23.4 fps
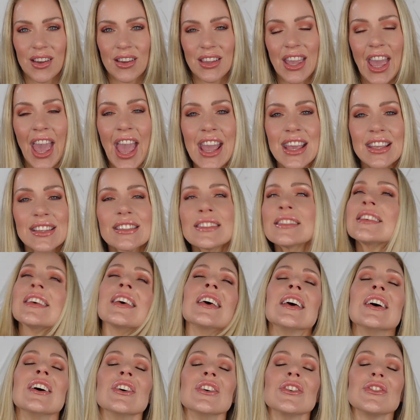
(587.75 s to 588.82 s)
case,
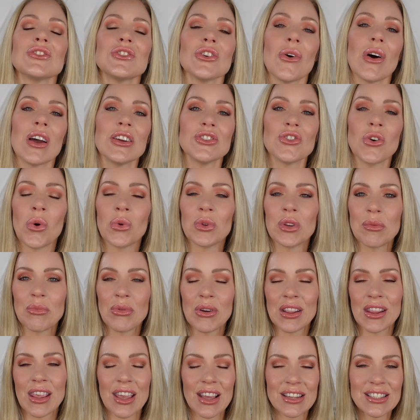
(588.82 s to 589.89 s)
so I only
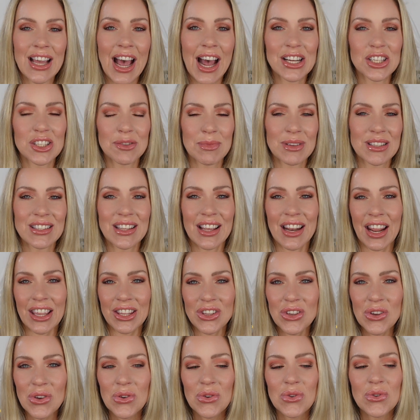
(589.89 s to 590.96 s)
bring the attachments that I
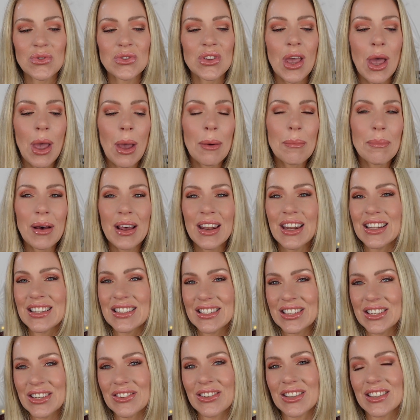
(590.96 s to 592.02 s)
use. But
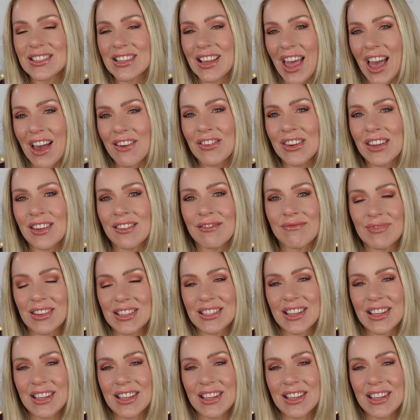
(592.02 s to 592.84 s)
it's a heavy,